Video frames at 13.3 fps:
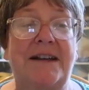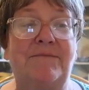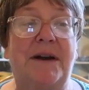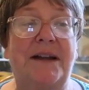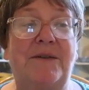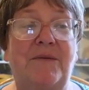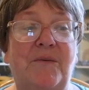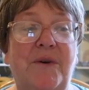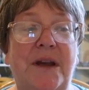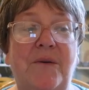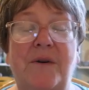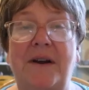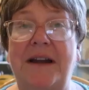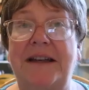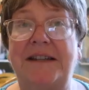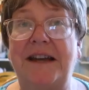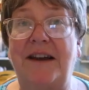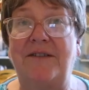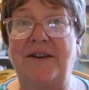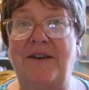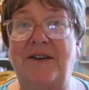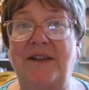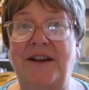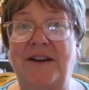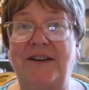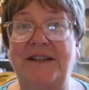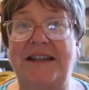But we were in town
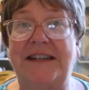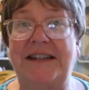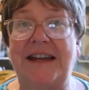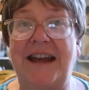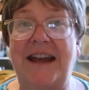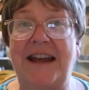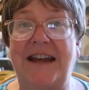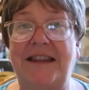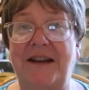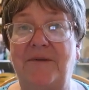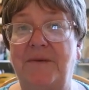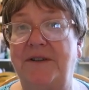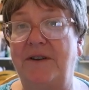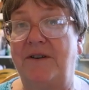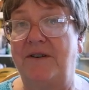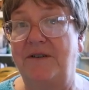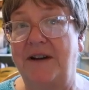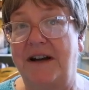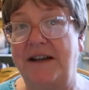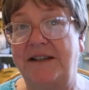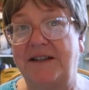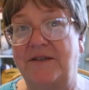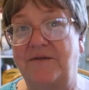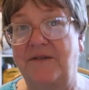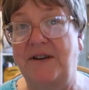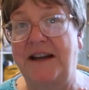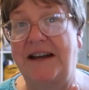earlier today, and there was all kinds
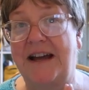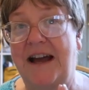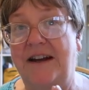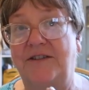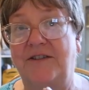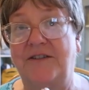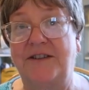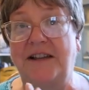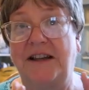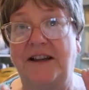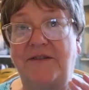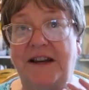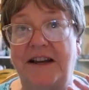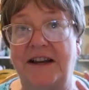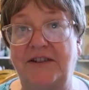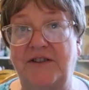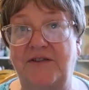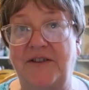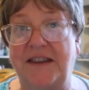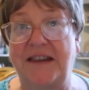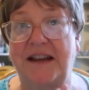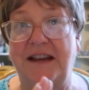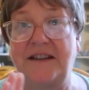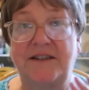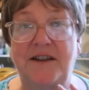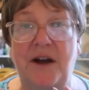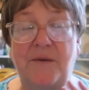of reenactors and living history
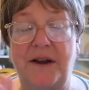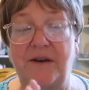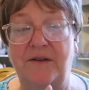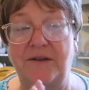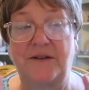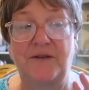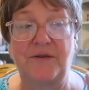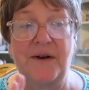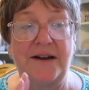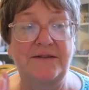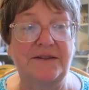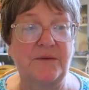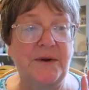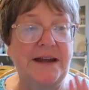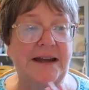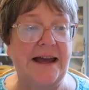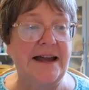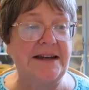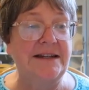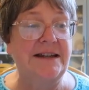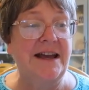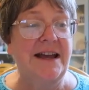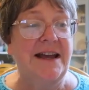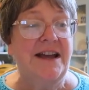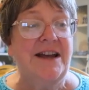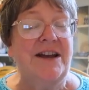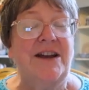things going on throughout the weekend.
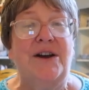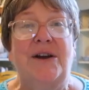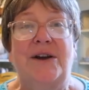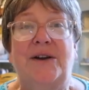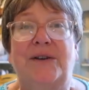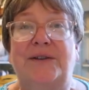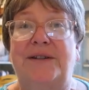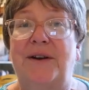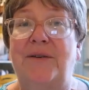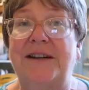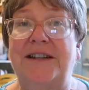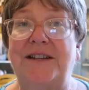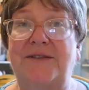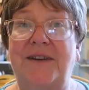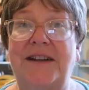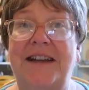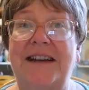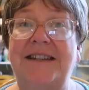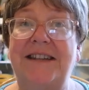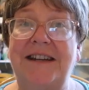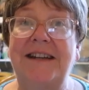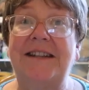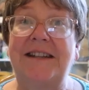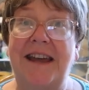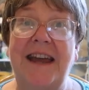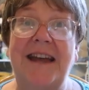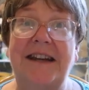So I just realized that it's
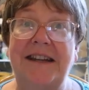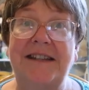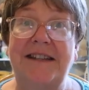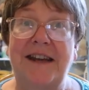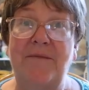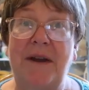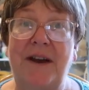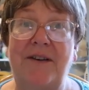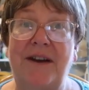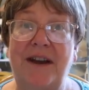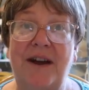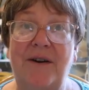cannons I'm hearing